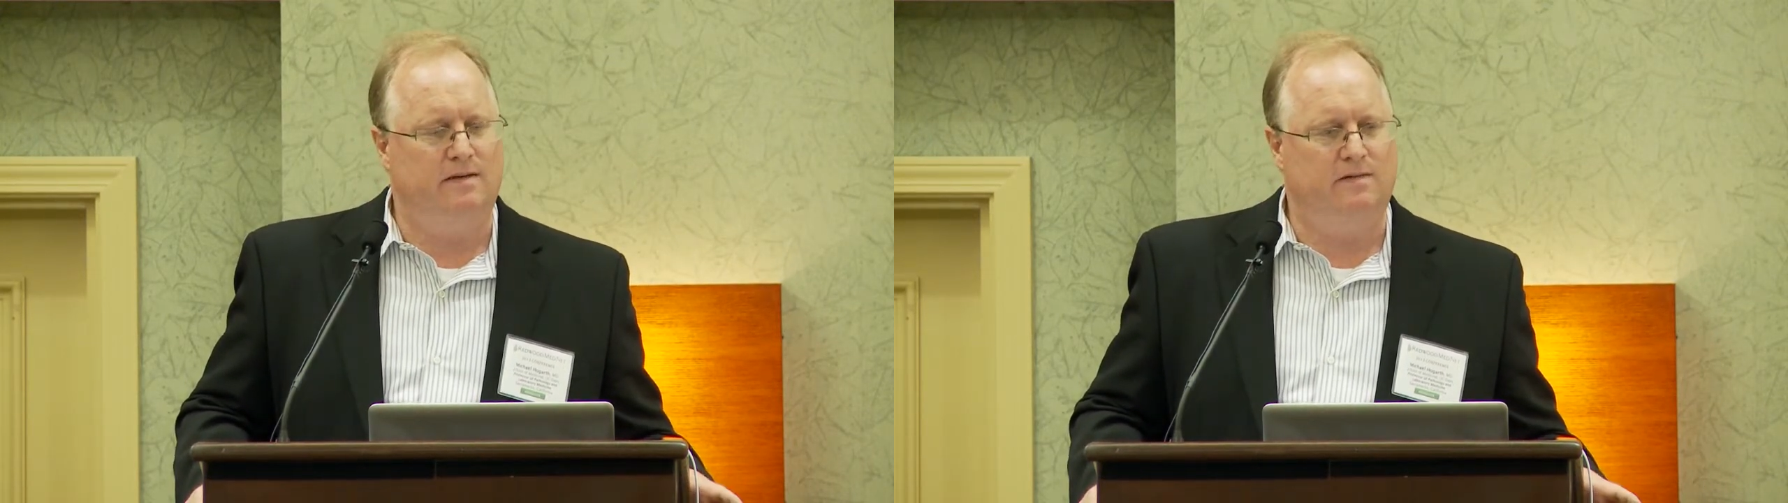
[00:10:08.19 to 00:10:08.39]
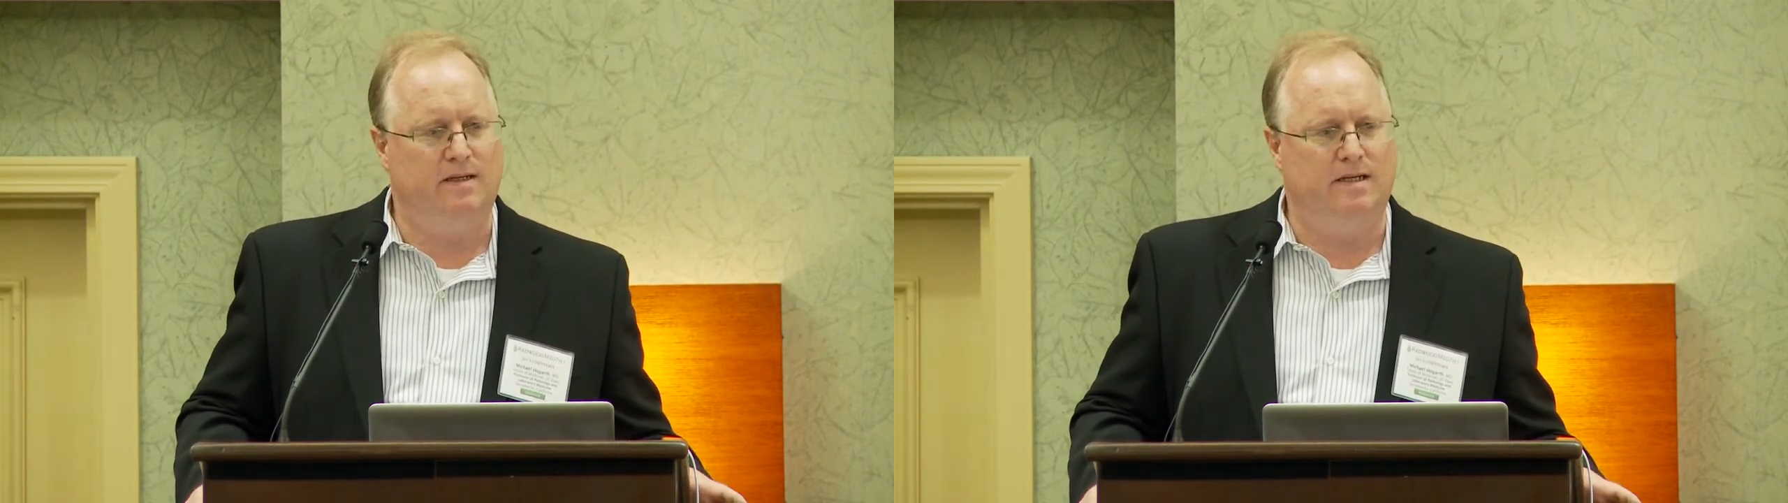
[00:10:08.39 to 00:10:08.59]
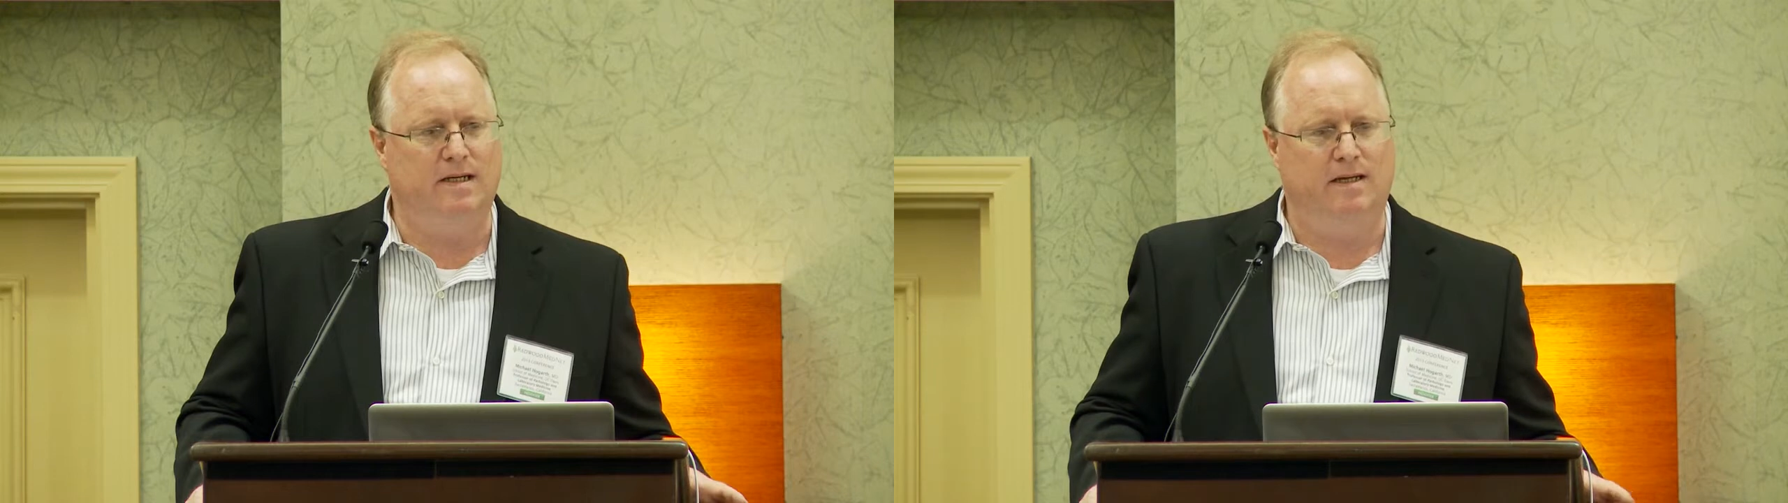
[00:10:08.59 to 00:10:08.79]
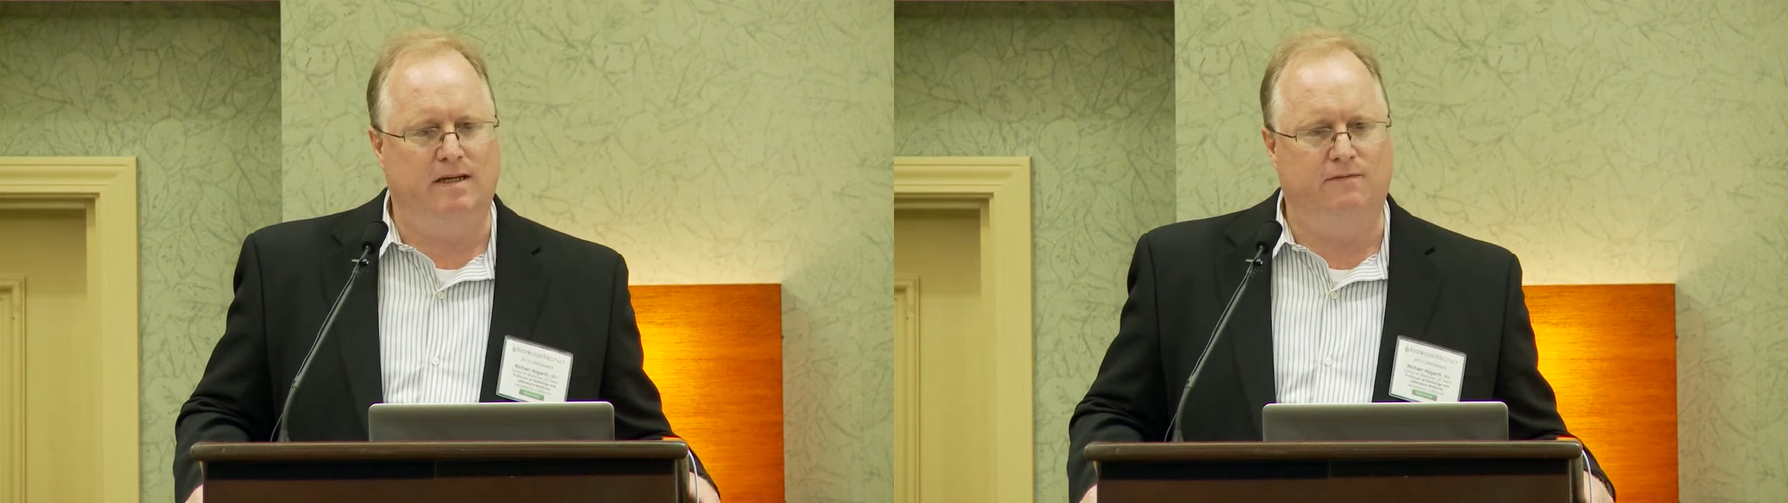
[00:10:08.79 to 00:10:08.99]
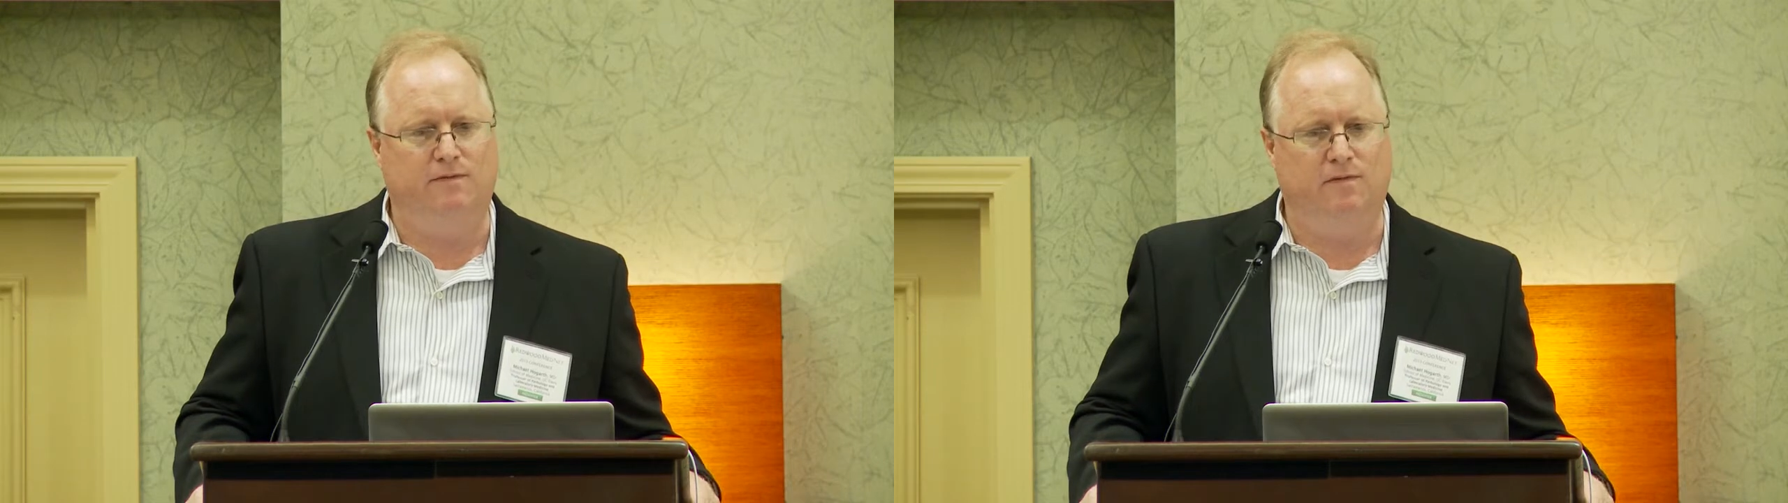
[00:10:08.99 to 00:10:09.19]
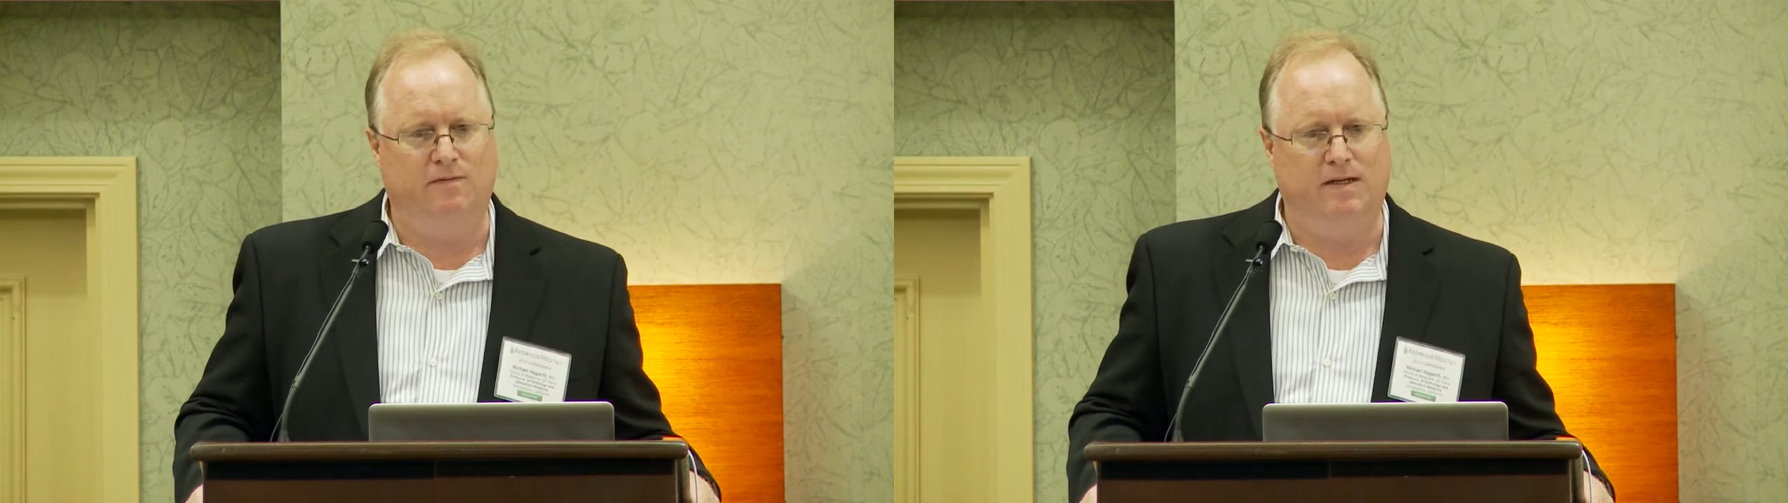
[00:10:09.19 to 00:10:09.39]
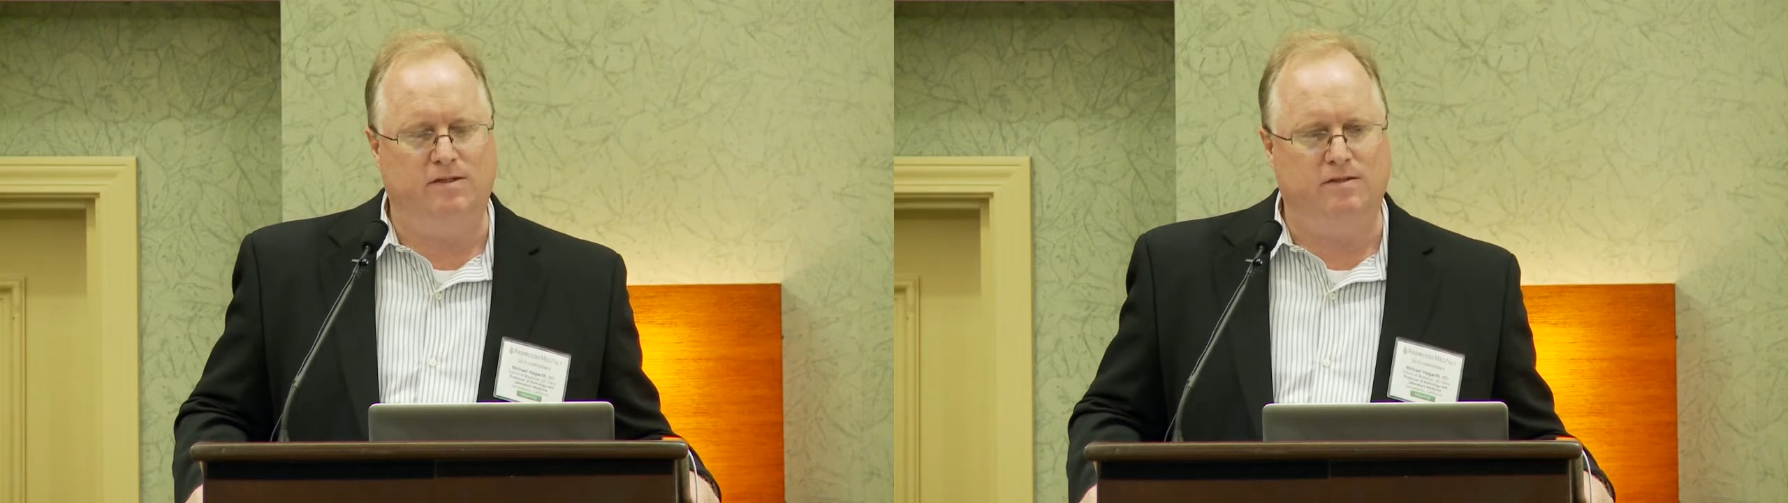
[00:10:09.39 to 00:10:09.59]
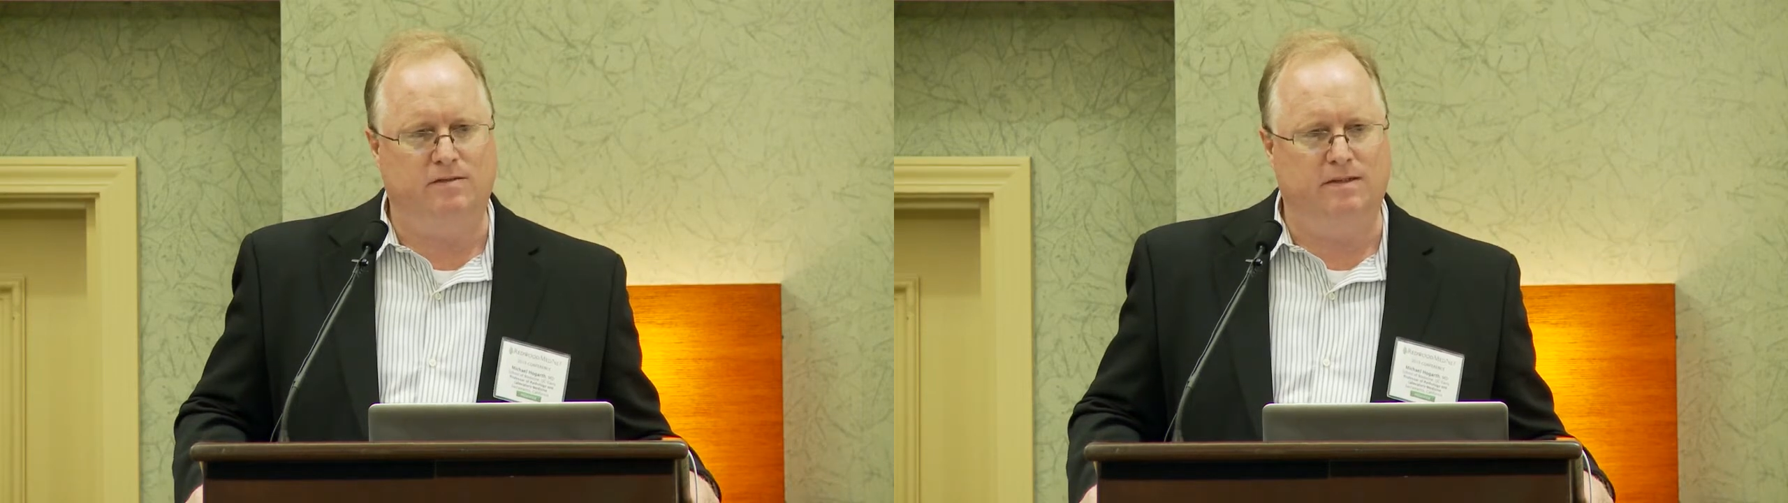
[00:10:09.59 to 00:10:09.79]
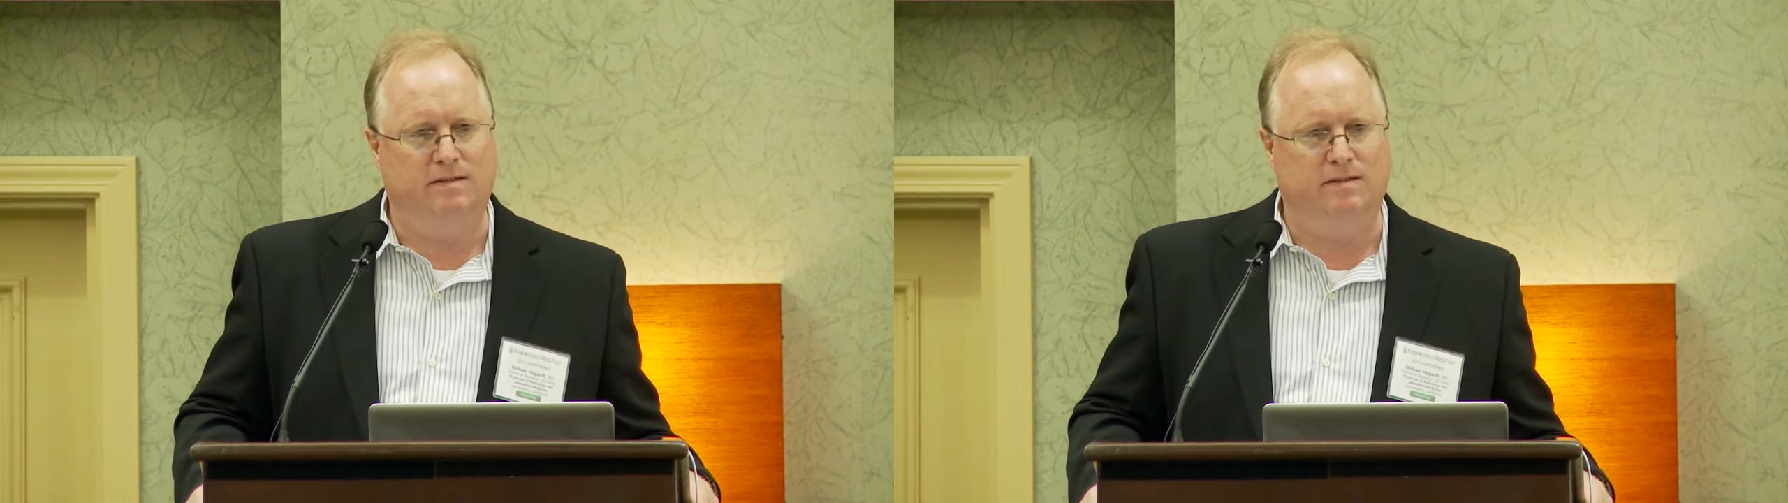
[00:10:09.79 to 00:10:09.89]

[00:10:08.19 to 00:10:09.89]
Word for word: CDA for registry